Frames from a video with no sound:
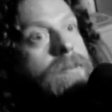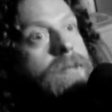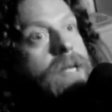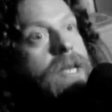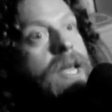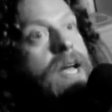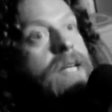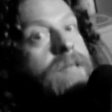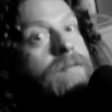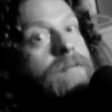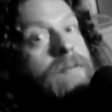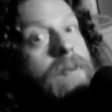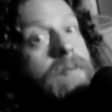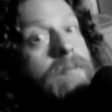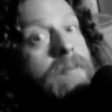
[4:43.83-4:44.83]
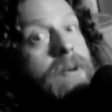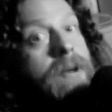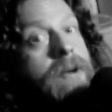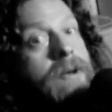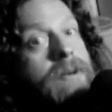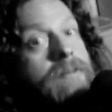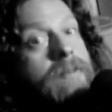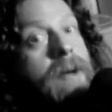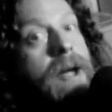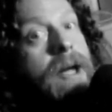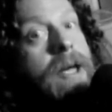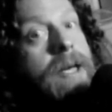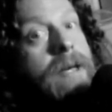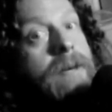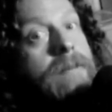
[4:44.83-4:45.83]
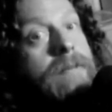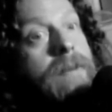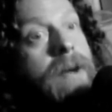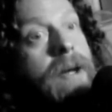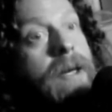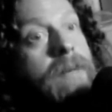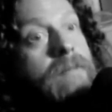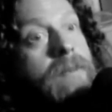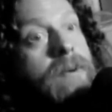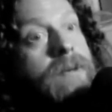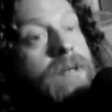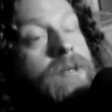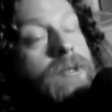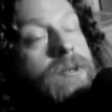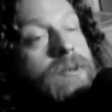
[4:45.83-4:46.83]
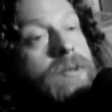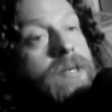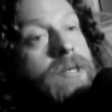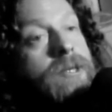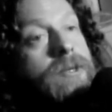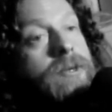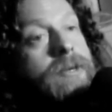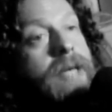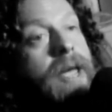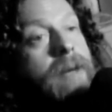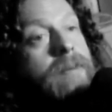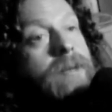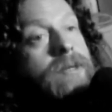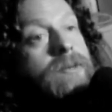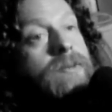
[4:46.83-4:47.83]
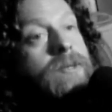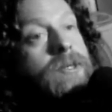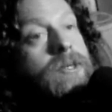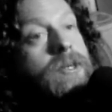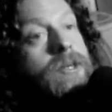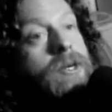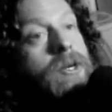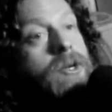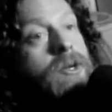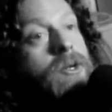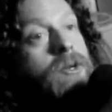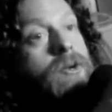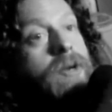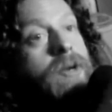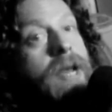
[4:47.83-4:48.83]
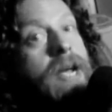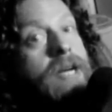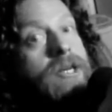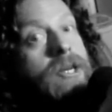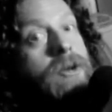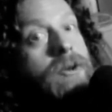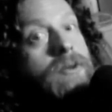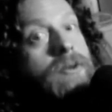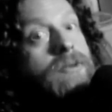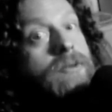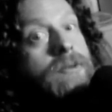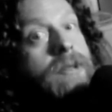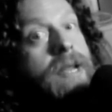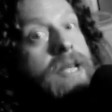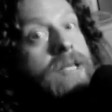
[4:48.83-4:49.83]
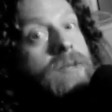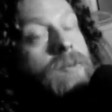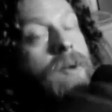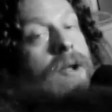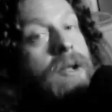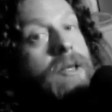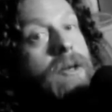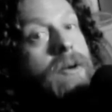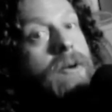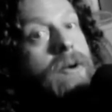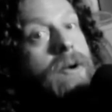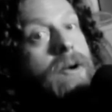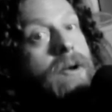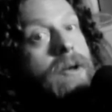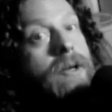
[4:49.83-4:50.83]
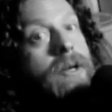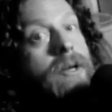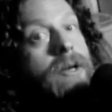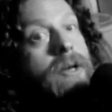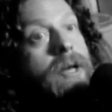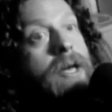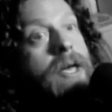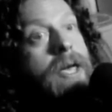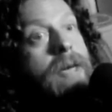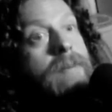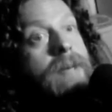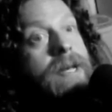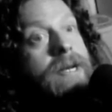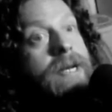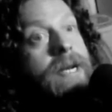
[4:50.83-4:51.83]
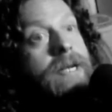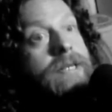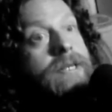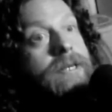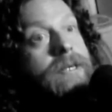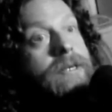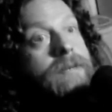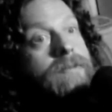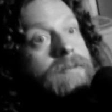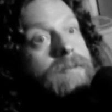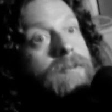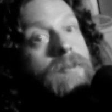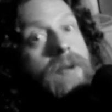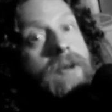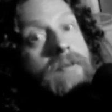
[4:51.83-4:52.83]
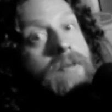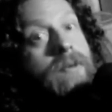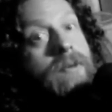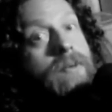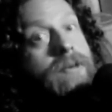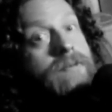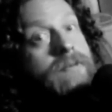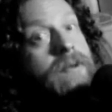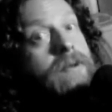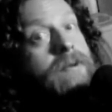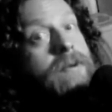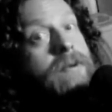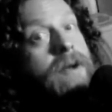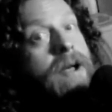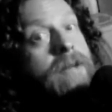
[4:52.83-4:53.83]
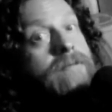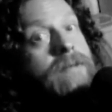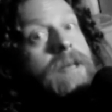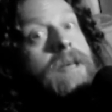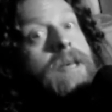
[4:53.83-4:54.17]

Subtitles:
the lines have been blurred by point-and-shoot digital cameras, which you can actually look through the lens while you're aiming it at whatever you want to photograph.